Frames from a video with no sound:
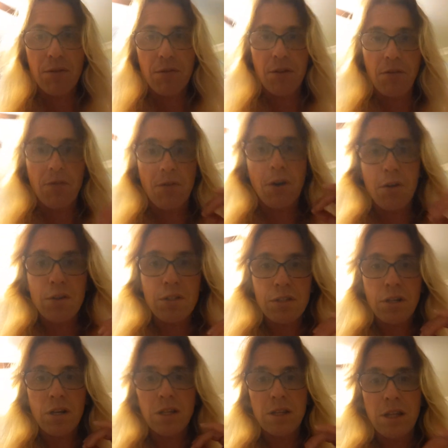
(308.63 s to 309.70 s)
If you focus
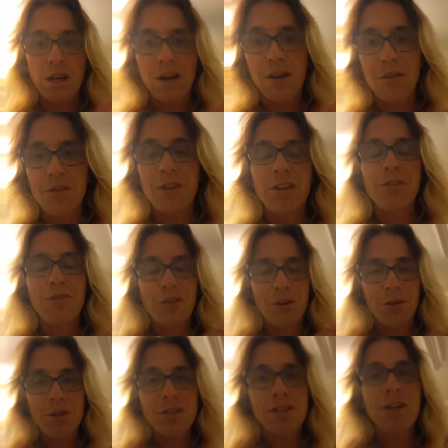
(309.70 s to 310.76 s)
on love and you
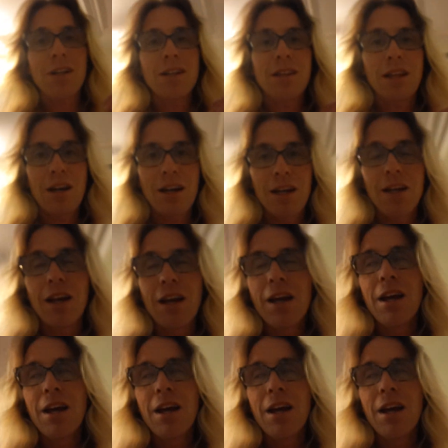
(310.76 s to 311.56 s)
focus on light,